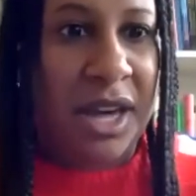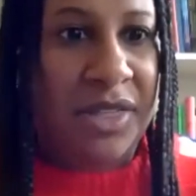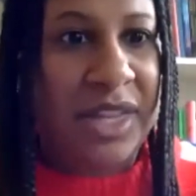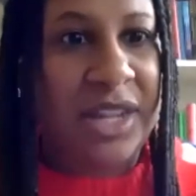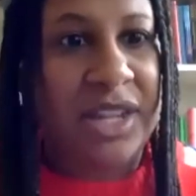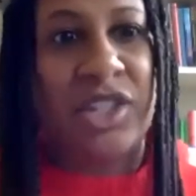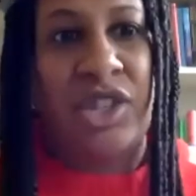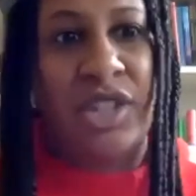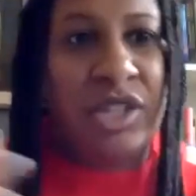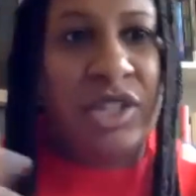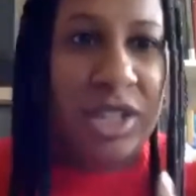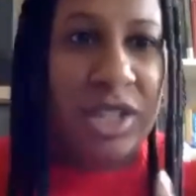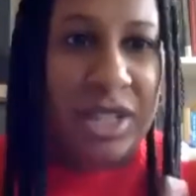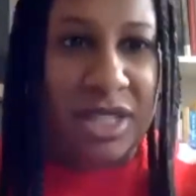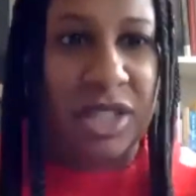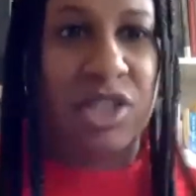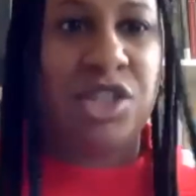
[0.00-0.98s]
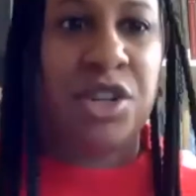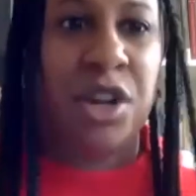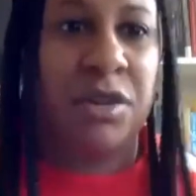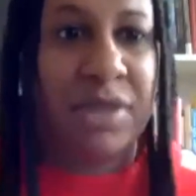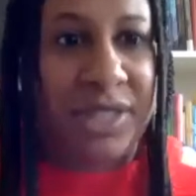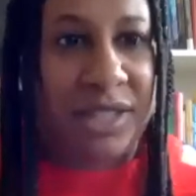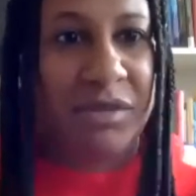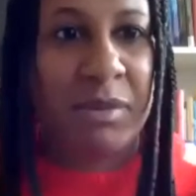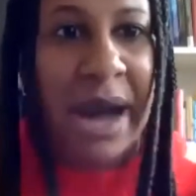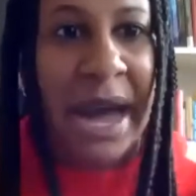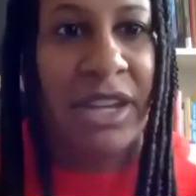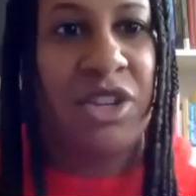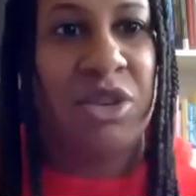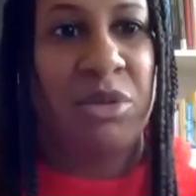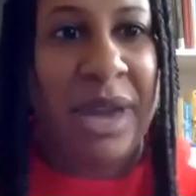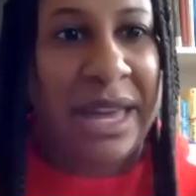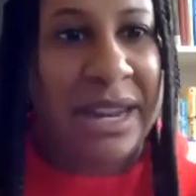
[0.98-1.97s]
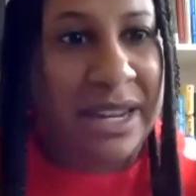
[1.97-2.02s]
that is just in service of my
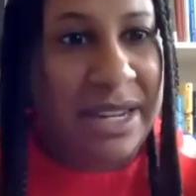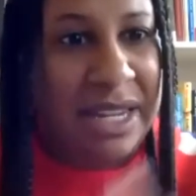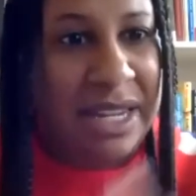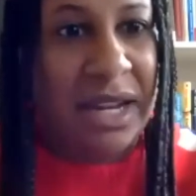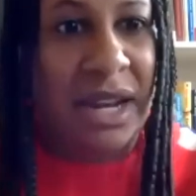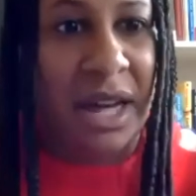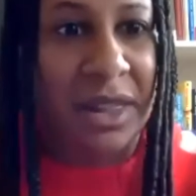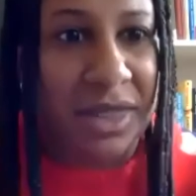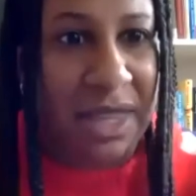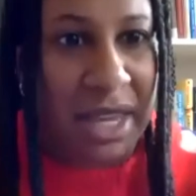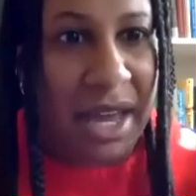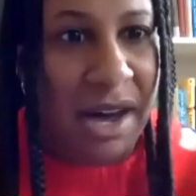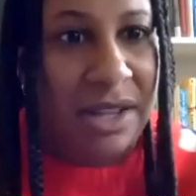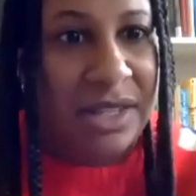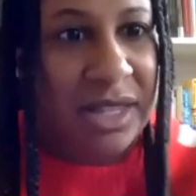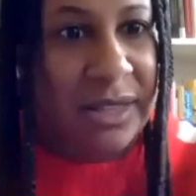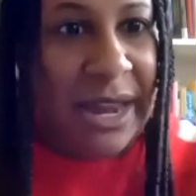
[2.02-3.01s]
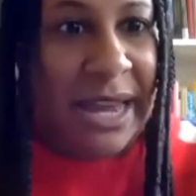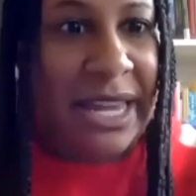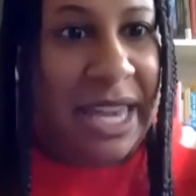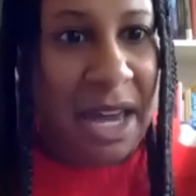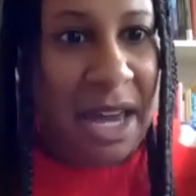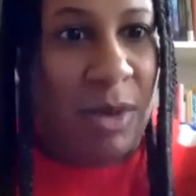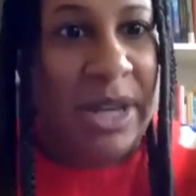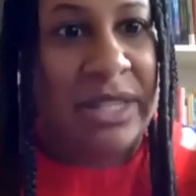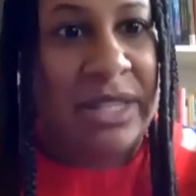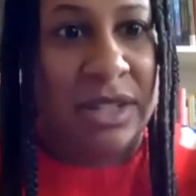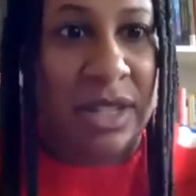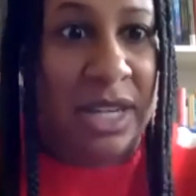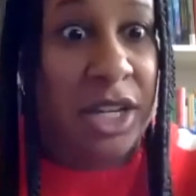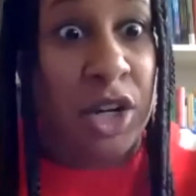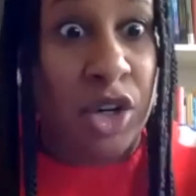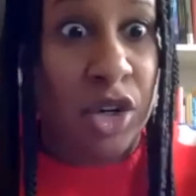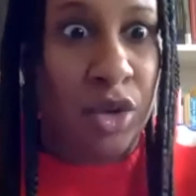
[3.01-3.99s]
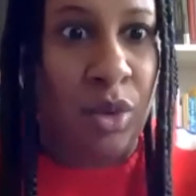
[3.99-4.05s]
humanity and nothing else. And I can't wait to
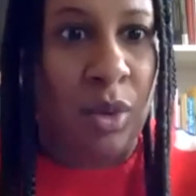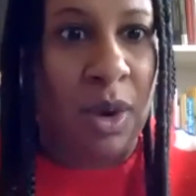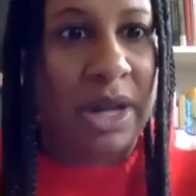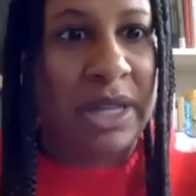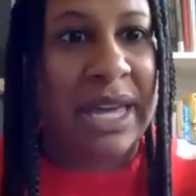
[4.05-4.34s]
get a new one.